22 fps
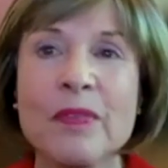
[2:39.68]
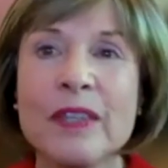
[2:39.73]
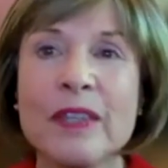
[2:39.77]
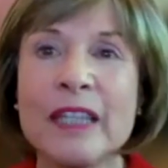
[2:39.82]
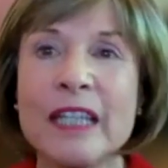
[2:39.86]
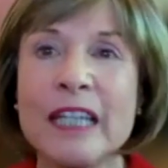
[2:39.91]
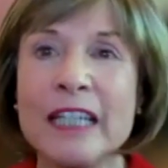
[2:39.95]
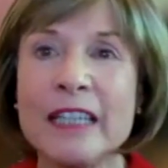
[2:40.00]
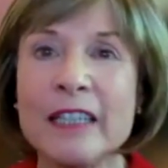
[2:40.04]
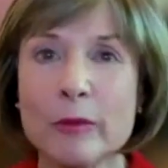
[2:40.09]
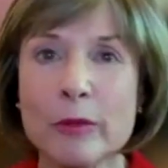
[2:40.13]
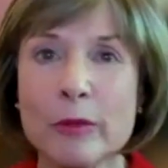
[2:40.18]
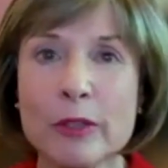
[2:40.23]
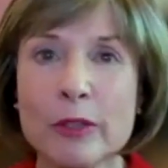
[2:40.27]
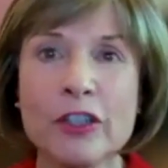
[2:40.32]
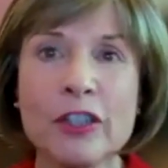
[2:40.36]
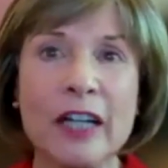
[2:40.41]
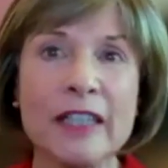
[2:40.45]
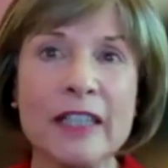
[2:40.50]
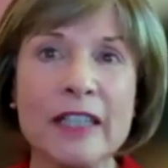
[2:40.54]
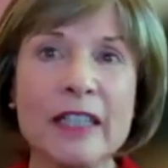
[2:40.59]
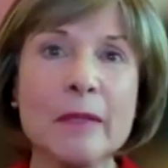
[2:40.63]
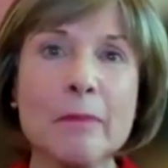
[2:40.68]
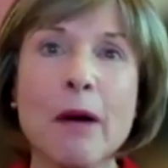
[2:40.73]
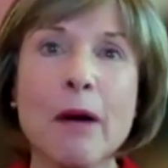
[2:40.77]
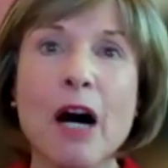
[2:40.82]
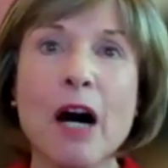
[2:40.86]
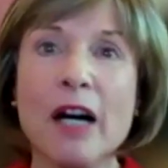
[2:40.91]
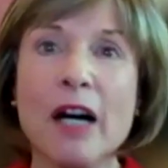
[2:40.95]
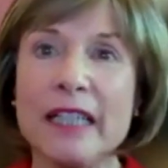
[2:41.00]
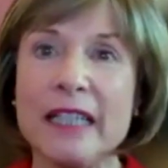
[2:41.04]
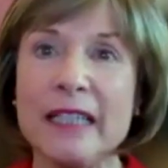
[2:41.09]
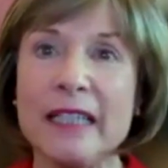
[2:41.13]
In other words, not in a
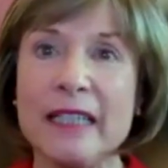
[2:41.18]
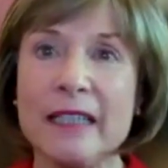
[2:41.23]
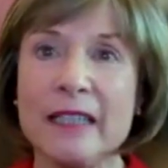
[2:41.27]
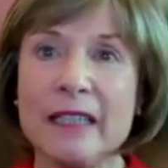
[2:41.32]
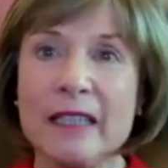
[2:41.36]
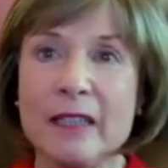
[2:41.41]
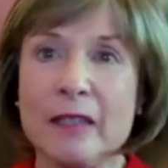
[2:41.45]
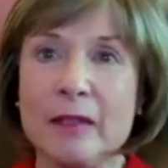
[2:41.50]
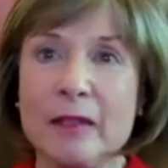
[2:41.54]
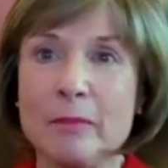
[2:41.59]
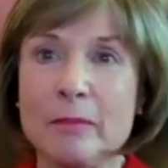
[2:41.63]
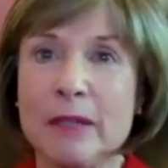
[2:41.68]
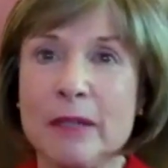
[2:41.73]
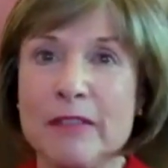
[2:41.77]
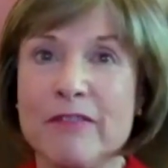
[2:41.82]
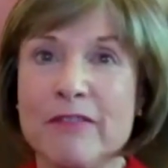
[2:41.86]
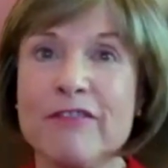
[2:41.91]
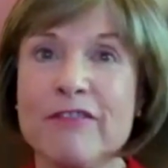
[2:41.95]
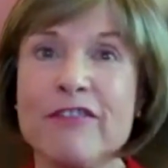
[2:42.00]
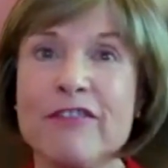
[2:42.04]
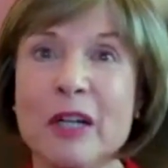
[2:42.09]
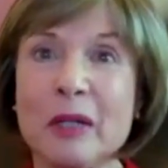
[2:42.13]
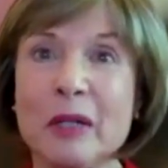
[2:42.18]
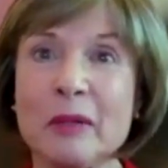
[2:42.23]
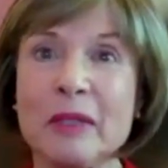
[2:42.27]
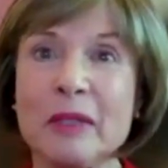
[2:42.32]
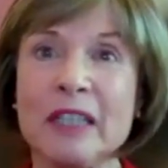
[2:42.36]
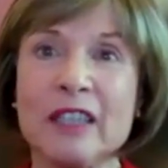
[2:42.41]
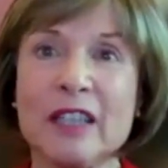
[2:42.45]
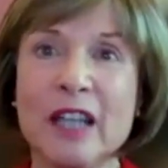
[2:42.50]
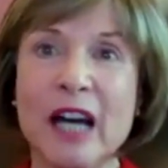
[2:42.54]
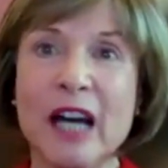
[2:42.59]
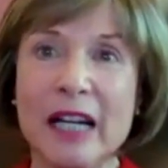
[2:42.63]
body, but very
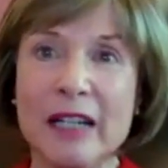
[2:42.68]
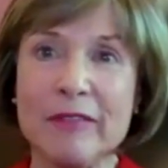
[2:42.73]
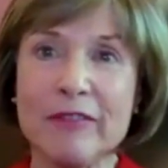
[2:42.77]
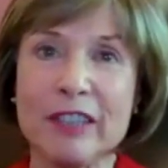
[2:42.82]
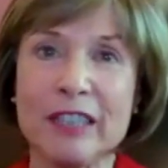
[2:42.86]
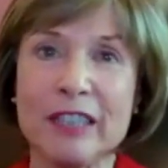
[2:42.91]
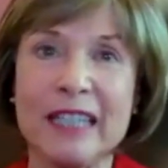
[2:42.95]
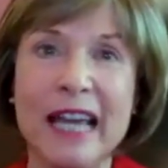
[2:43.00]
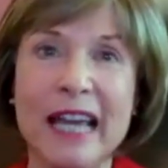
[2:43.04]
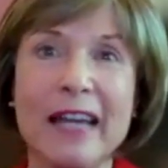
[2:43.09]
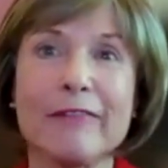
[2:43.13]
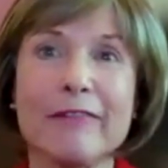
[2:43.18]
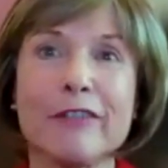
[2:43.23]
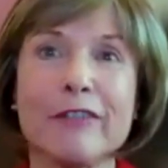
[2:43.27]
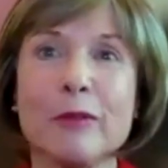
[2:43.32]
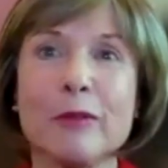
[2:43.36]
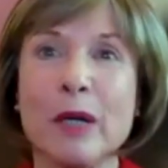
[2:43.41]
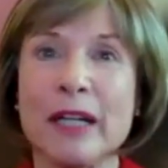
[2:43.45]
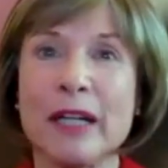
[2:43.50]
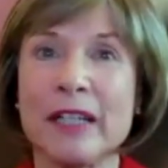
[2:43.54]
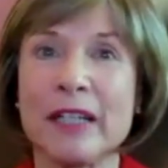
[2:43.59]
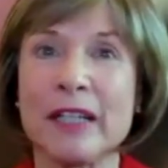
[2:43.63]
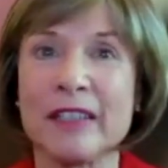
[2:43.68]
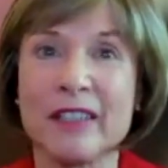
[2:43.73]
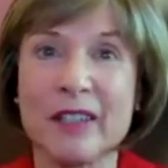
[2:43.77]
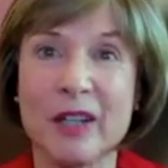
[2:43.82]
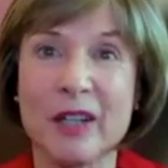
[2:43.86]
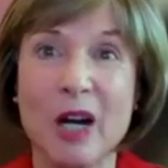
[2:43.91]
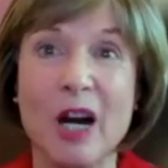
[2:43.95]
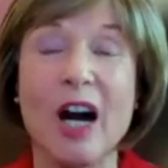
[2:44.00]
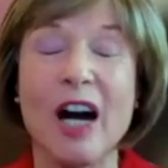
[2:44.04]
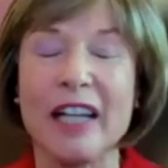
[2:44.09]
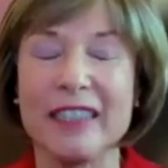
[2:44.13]
lively everywhere,
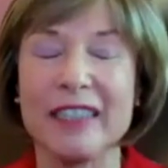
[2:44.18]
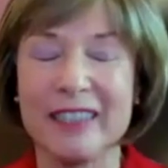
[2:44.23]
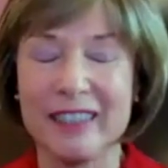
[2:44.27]
God.